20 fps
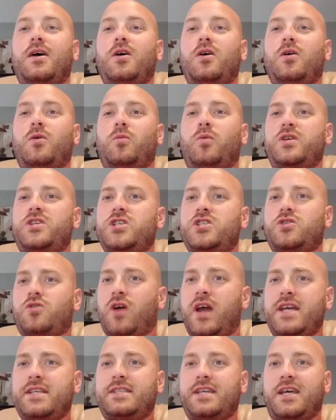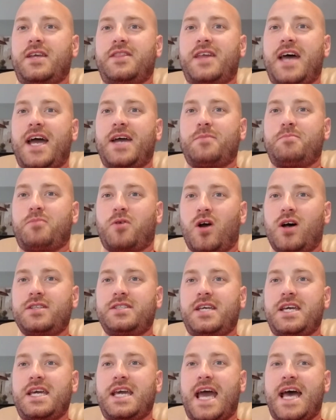Which is crazy that
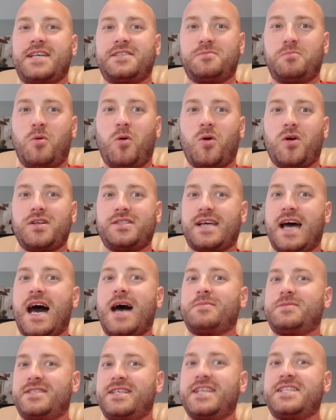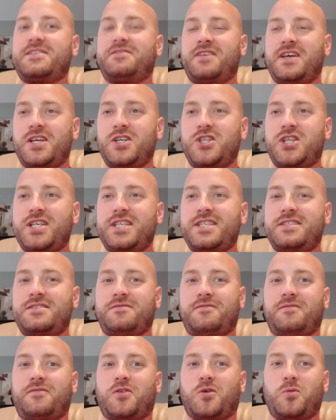Prusky has more top 6 finishes
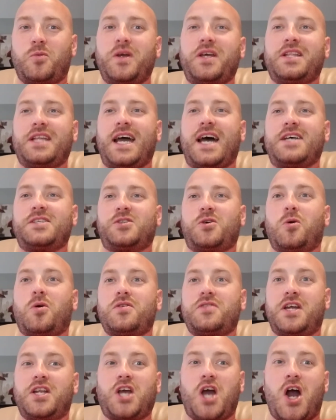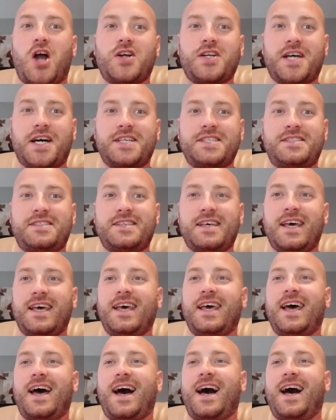for weekly high score than Gar does.
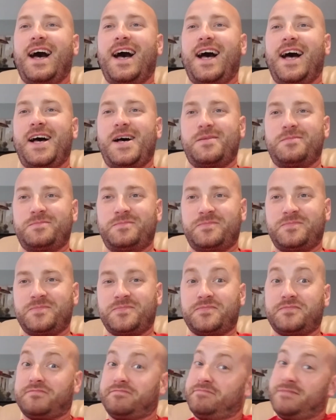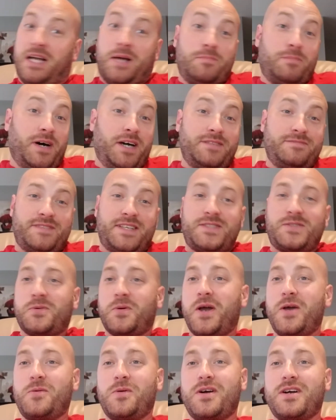But that's the
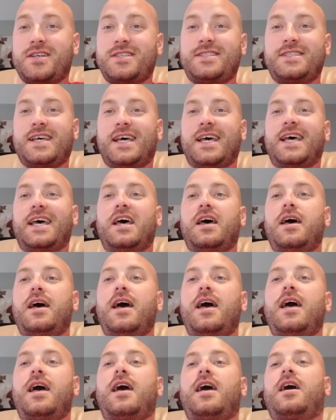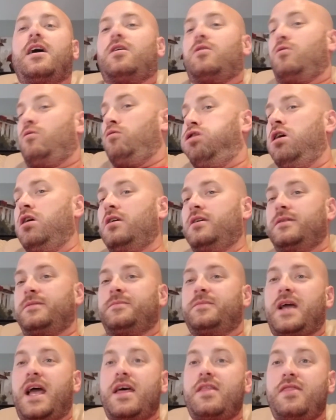way it works.
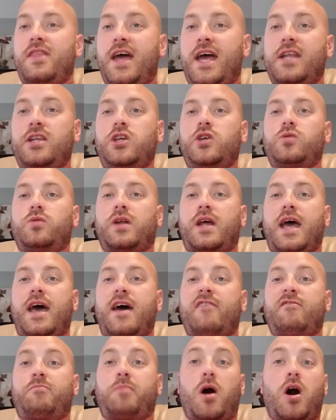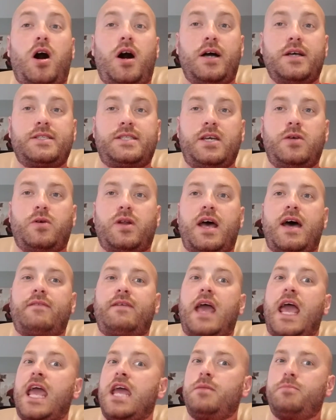And then you would have Boggs. He would have
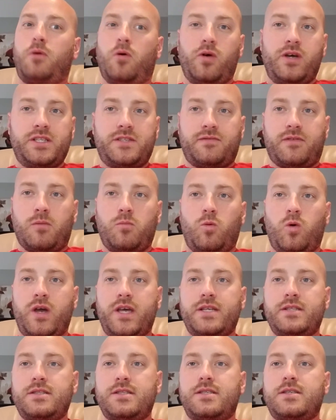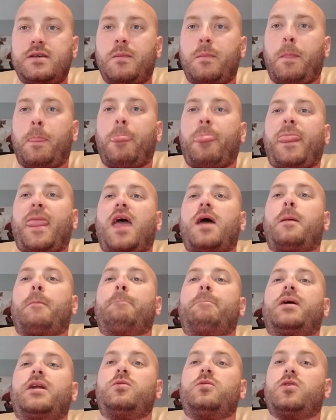8 points from wins,
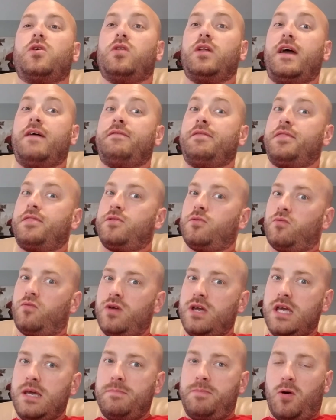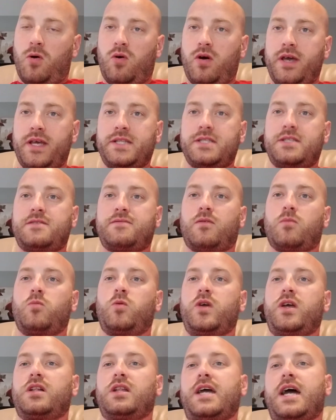but only have 3 points from
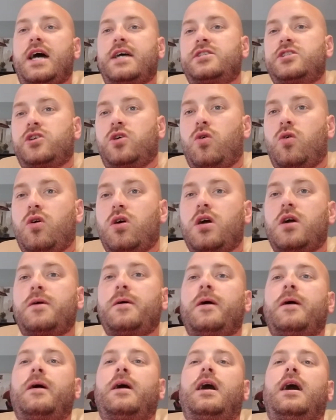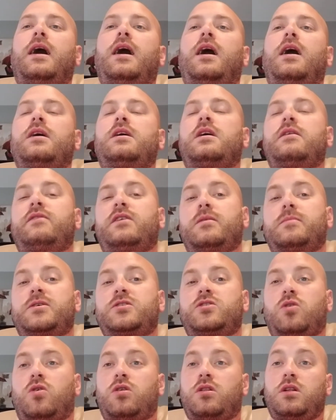weekly high score, giving him a
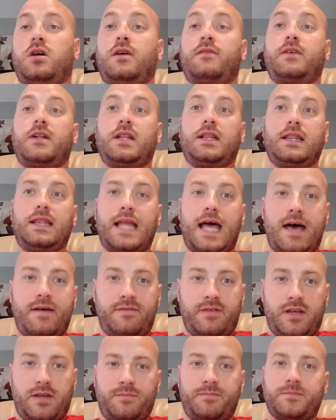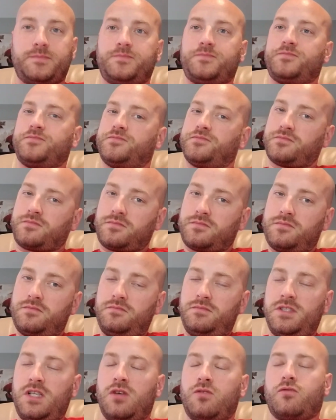total of 11.
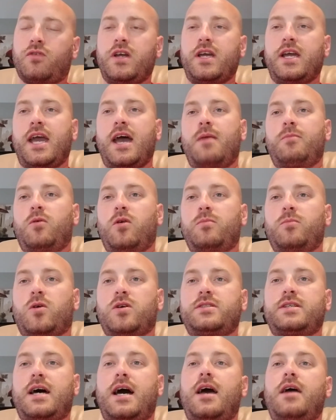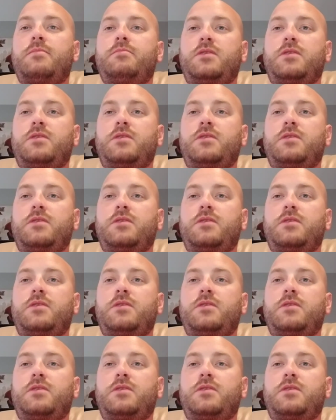Recap one more time.